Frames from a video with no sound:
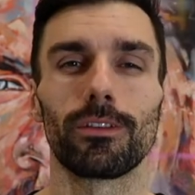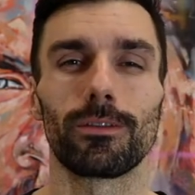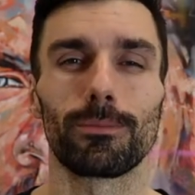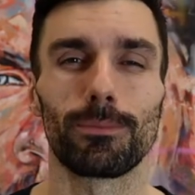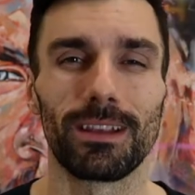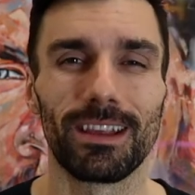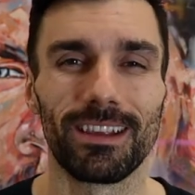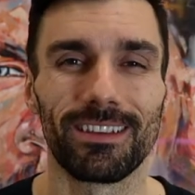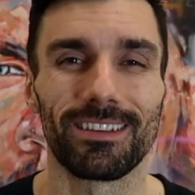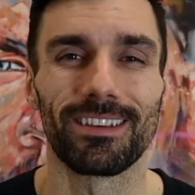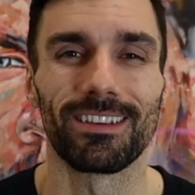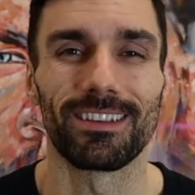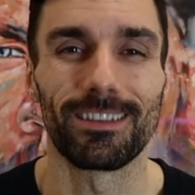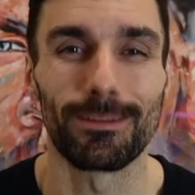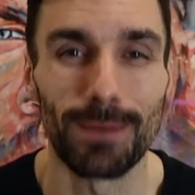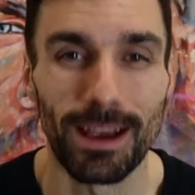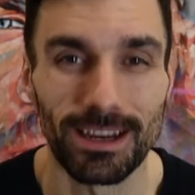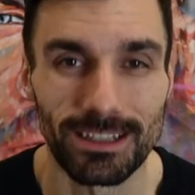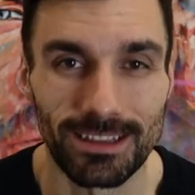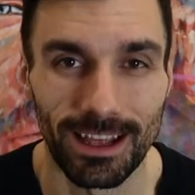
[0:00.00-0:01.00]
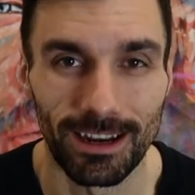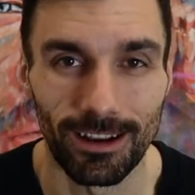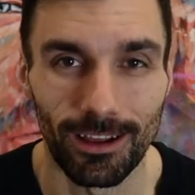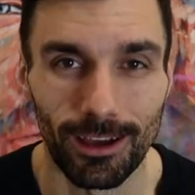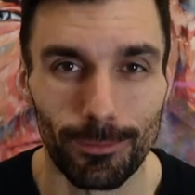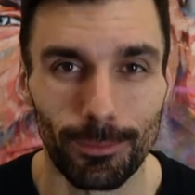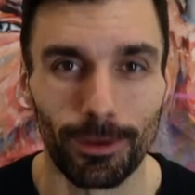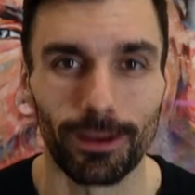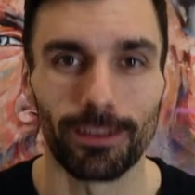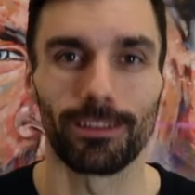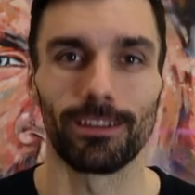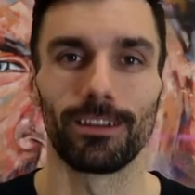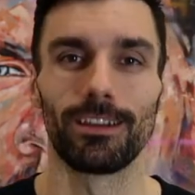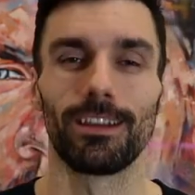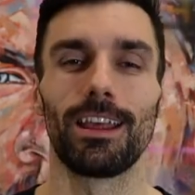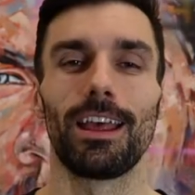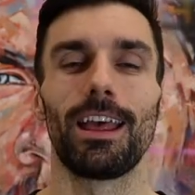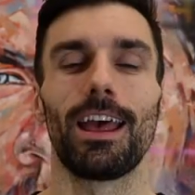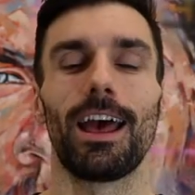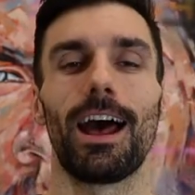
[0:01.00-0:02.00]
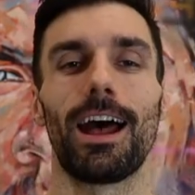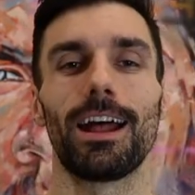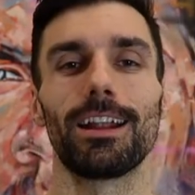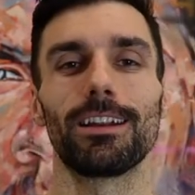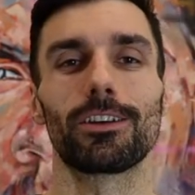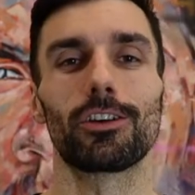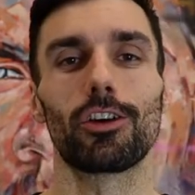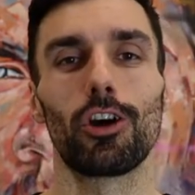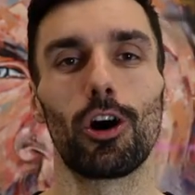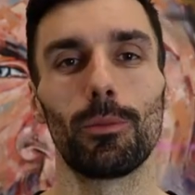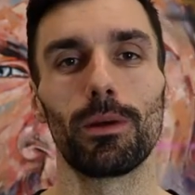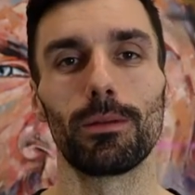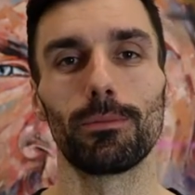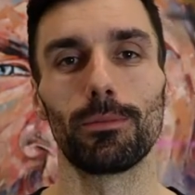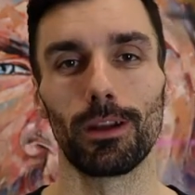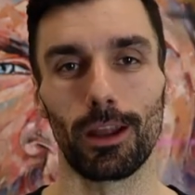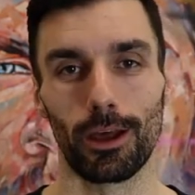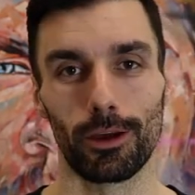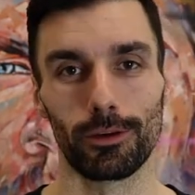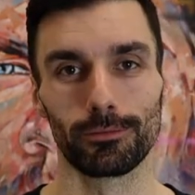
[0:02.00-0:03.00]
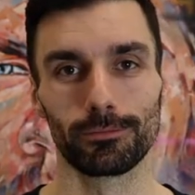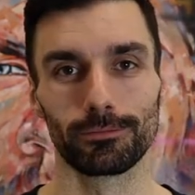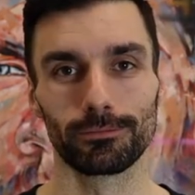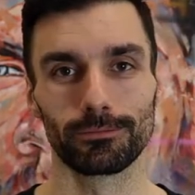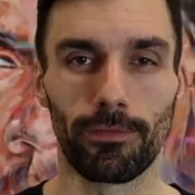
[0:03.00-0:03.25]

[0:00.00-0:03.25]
please smash that like button and comment below.